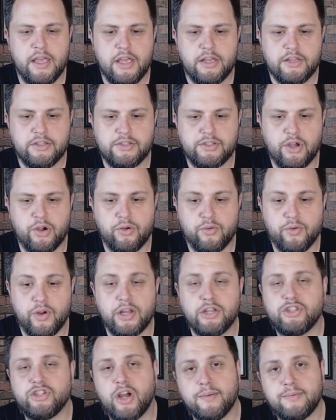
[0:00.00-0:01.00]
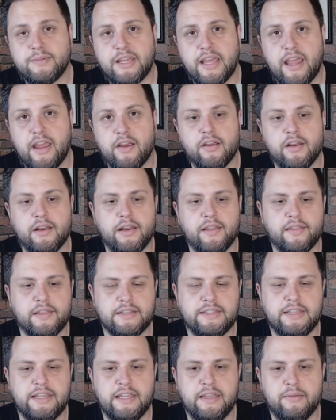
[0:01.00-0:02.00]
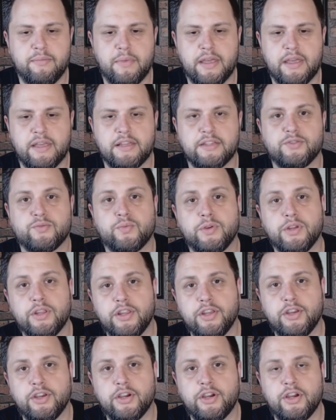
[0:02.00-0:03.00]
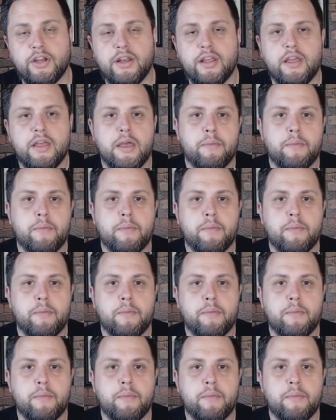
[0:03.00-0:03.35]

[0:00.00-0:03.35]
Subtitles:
So great job to Aaron. The team is really good.